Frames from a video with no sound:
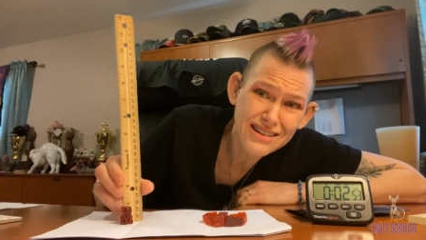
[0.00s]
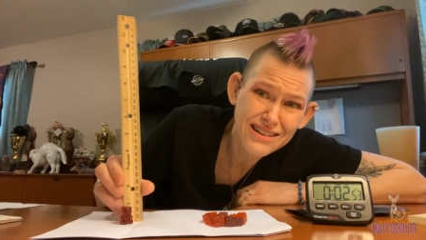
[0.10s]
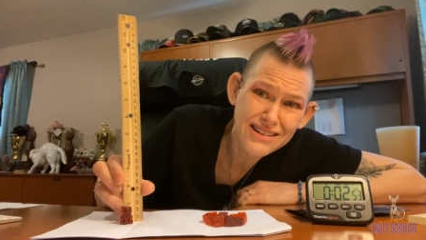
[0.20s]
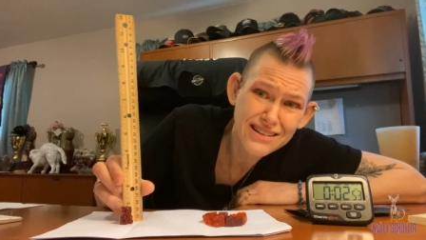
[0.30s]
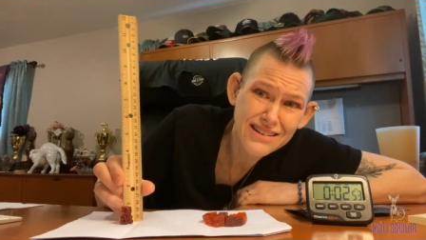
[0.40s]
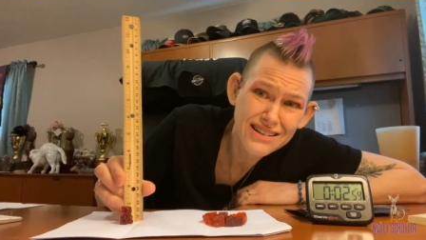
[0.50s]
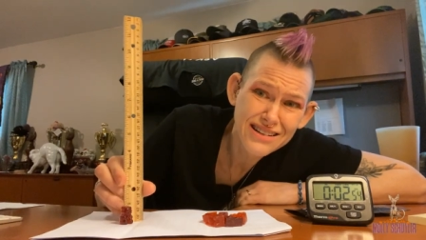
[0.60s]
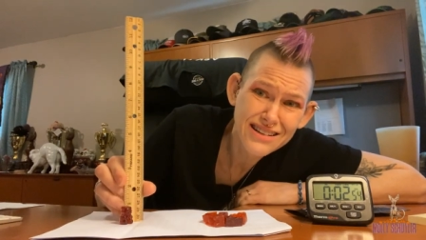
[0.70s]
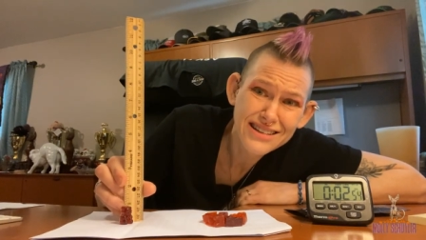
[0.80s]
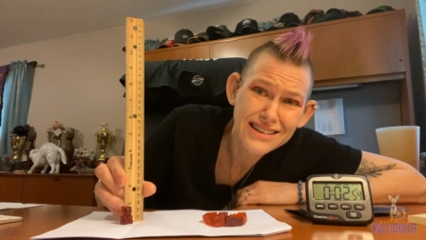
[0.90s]
There you go.
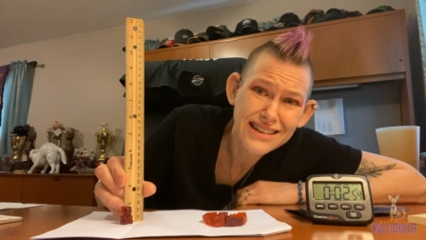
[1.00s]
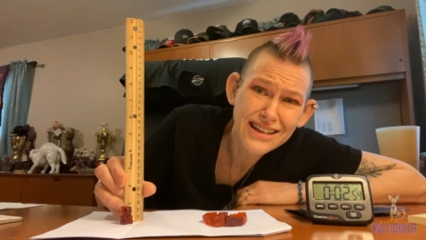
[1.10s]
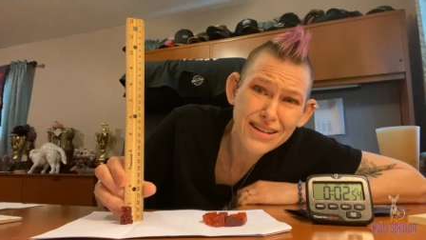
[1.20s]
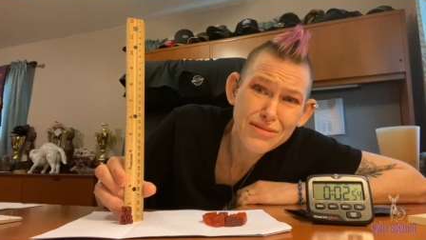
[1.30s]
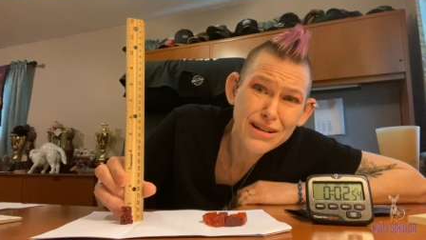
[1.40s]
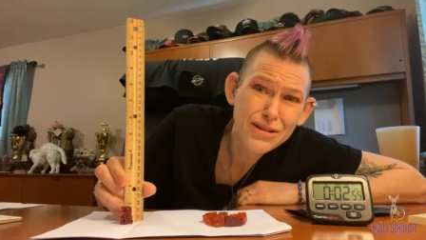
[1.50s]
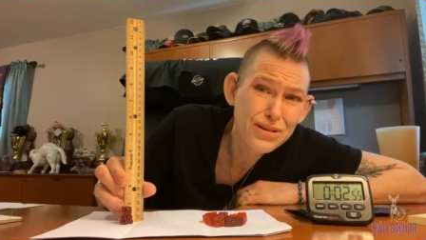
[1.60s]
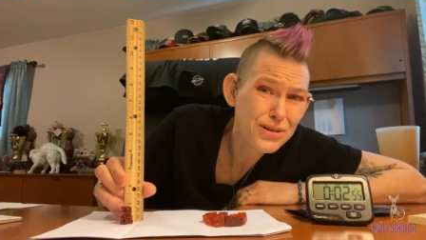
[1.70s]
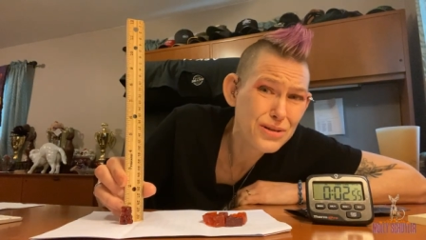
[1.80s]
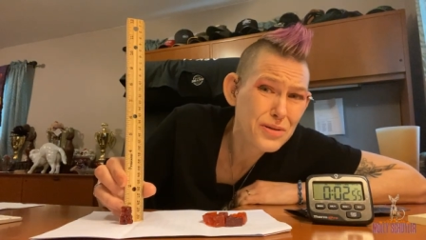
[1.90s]
See, little
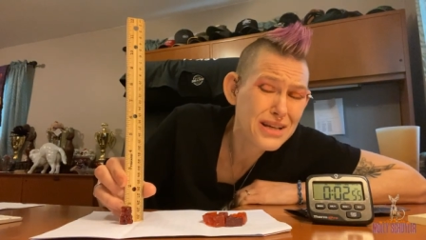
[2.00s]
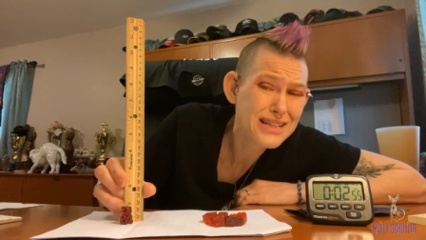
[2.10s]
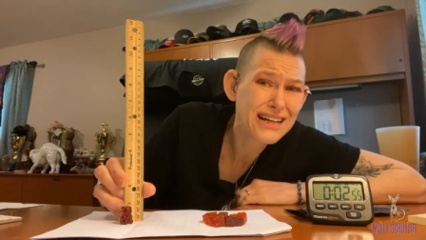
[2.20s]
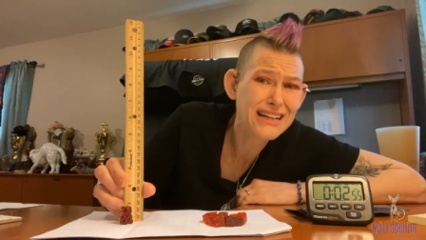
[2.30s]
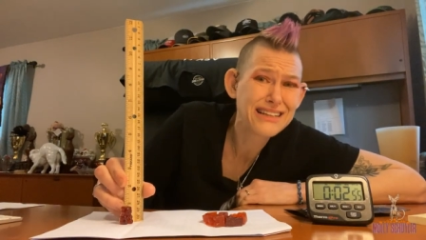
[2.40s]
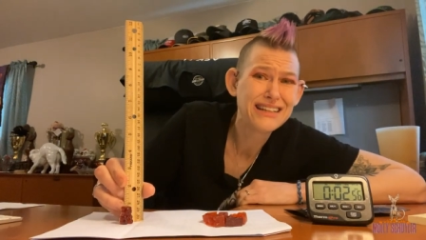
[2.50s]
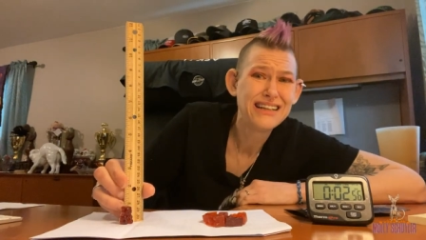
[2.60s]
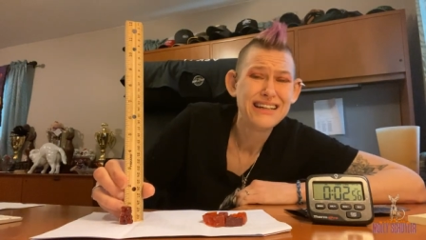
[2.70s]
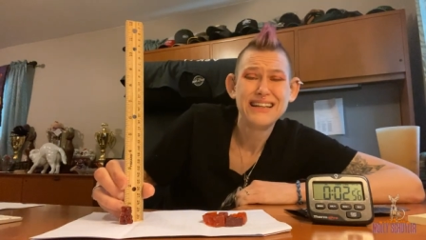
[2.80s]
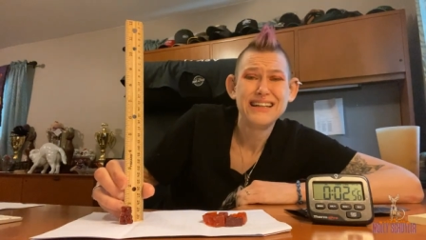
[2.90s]
dude. He's not.
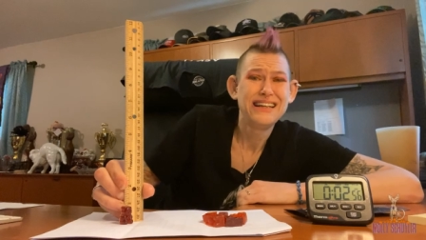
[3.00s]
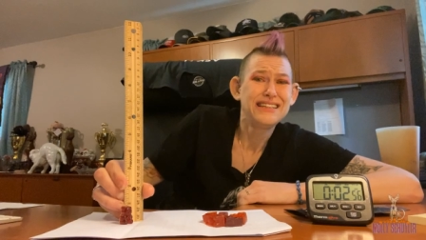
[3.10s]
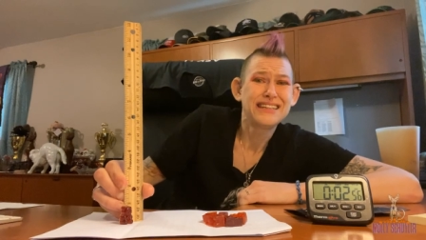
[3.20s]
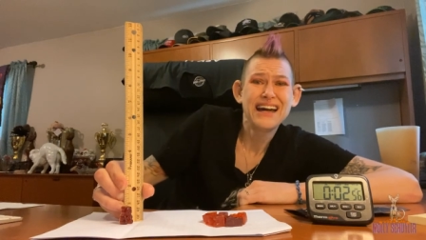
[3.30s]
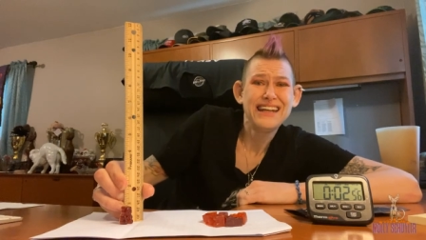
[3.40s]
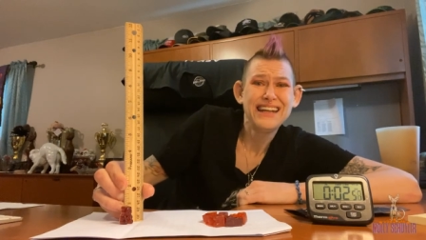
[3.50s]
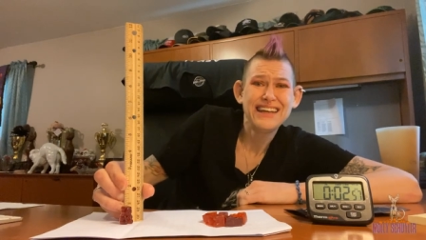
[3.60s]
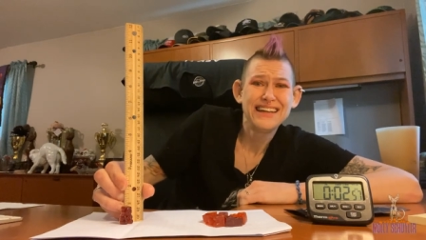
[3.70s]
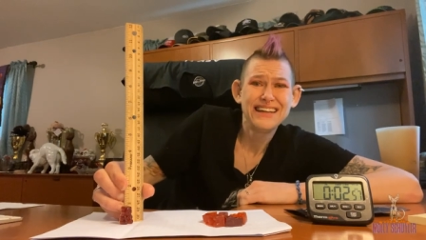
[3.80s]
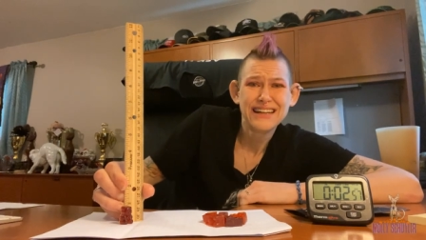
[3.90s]
He's
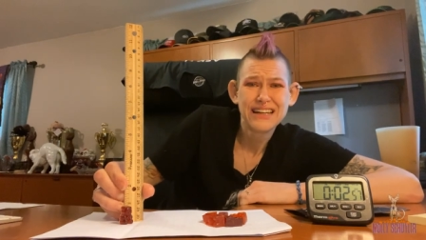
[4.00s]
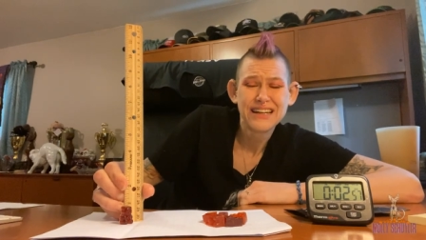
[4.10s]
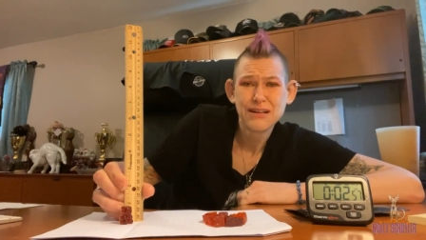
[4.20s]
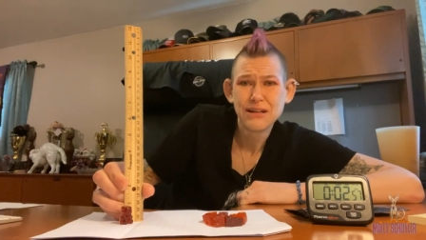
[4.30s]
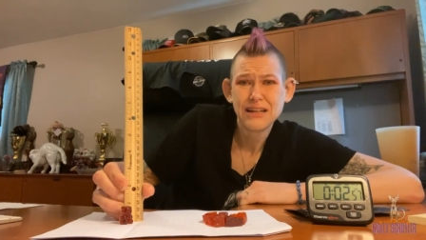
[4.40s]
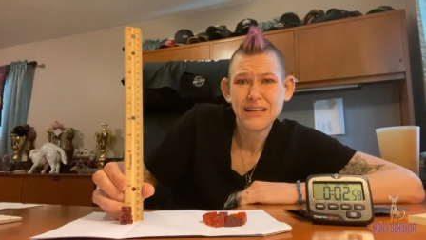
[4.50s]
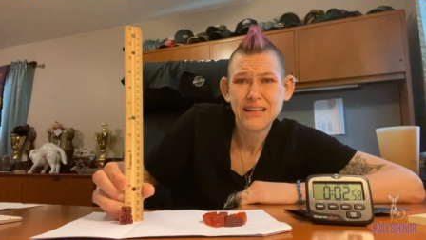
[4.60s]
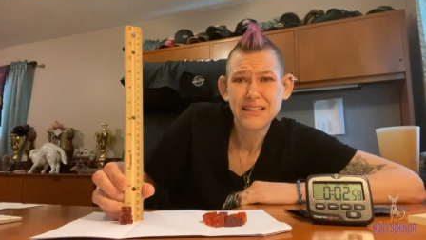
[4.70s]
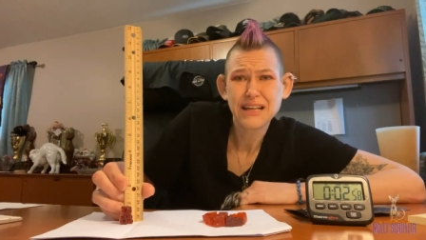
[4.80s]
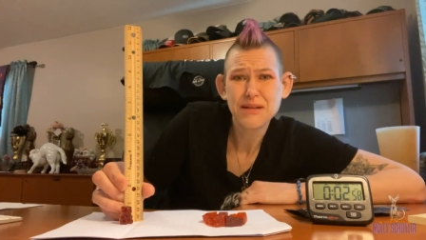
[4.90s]
tiny.
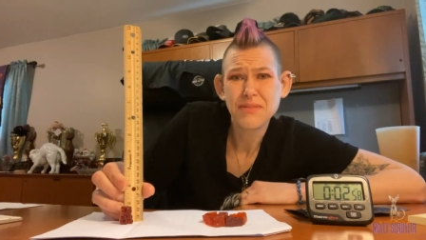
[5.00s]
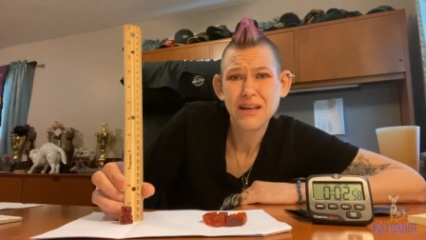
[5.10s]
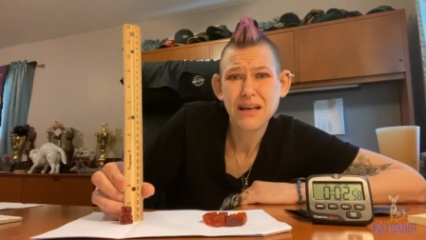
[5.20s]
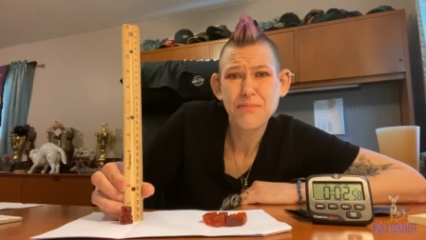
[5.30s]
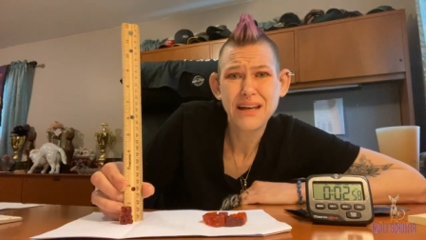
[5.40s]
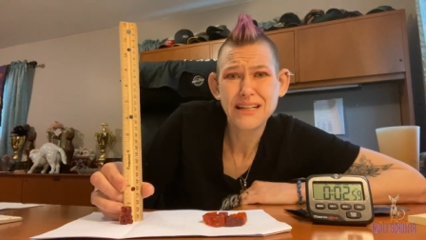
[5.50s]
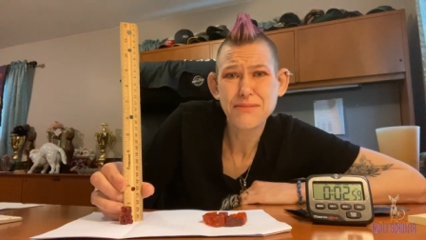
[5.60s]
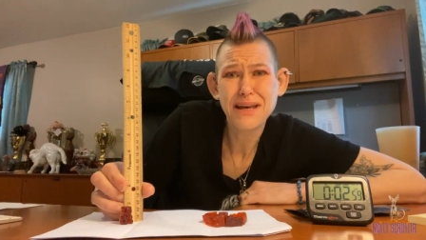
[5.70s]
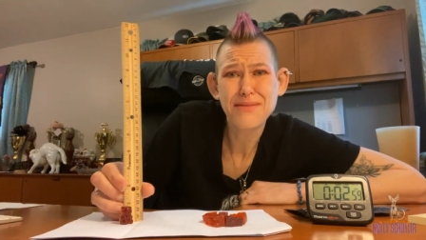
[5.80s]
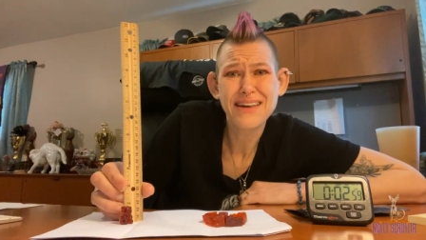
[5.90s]
He's like a, a
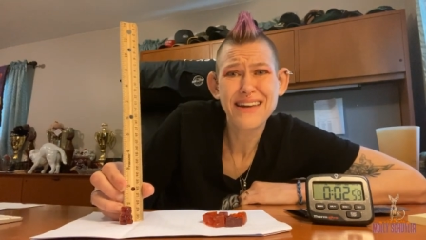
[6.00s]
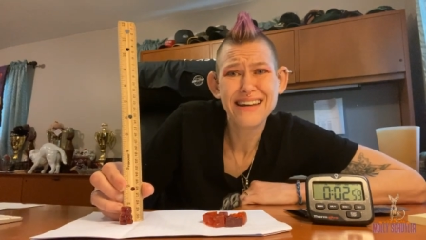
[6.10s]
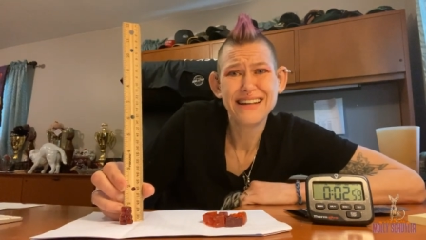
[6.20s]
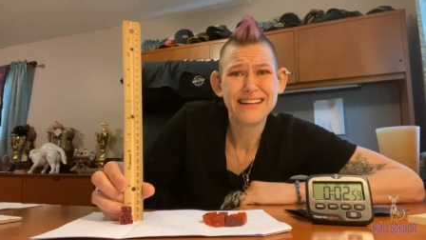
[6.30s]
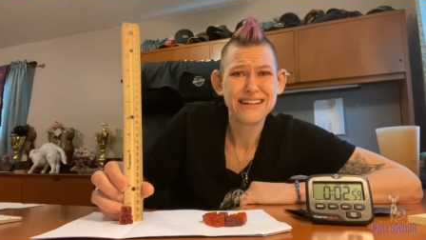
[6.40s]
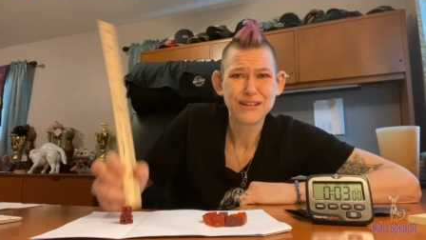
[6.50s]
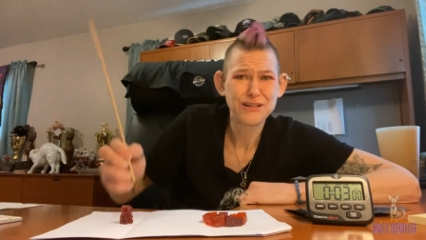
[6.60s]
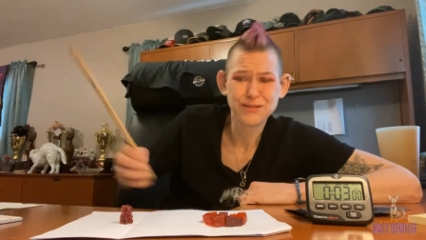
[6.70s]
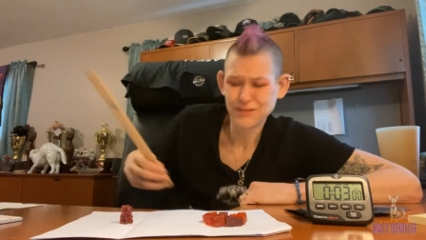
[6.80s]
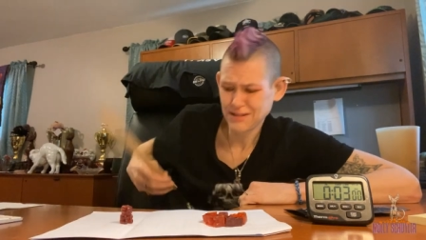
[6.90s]
he's a baby.
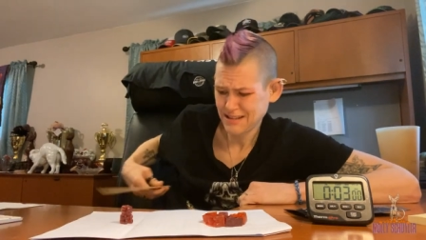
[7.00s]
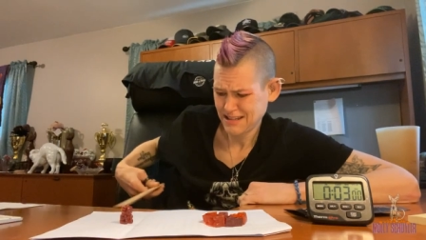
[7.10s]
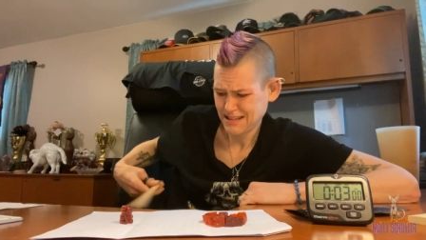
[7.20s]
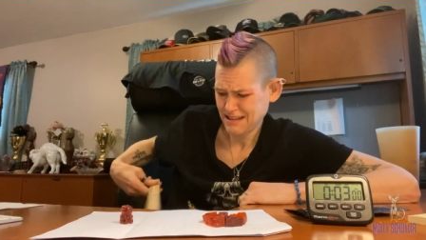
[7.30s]
Oh.